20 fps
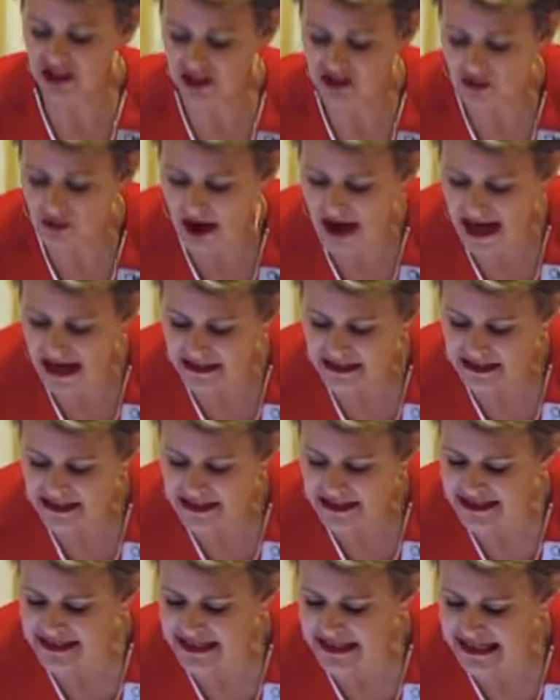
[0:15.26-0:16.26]
you on
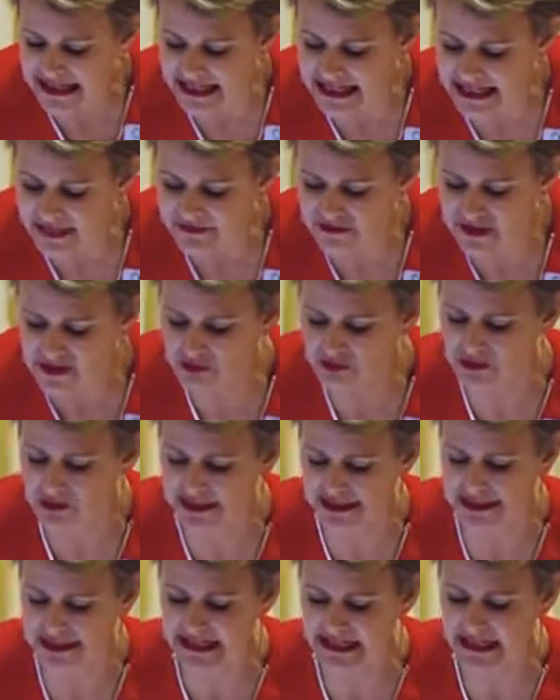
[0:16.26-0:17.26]
this individual
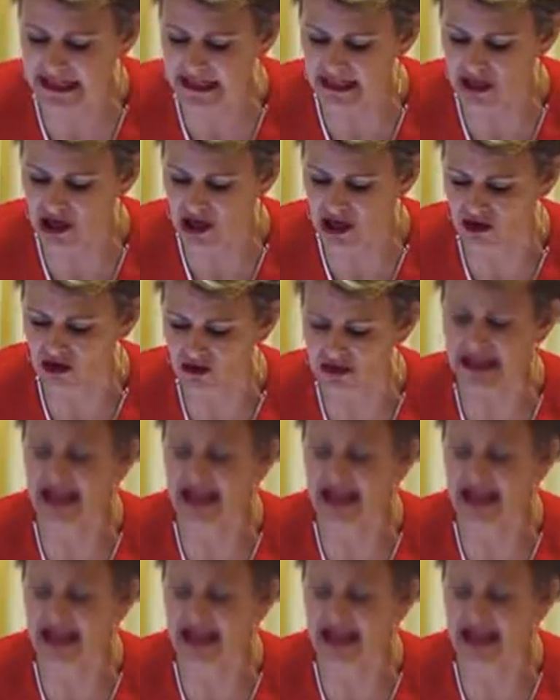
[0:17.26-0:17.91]
sticky note,